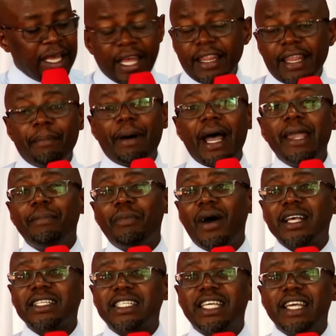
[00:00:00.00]
the Bible
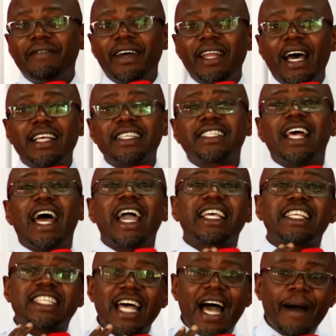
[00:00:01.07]
has given us
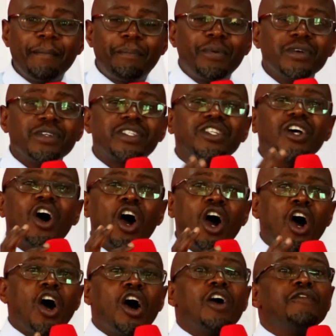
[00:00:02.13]
examples
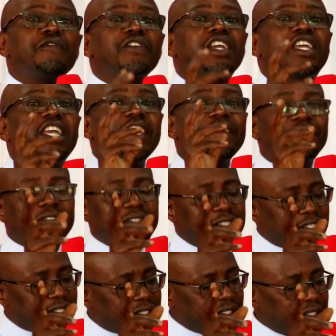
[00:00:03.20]
of
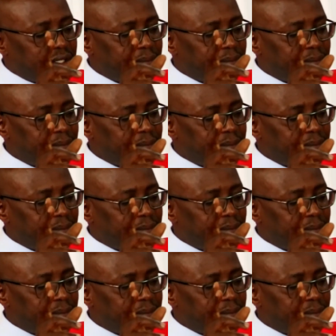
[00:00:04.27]
gifts.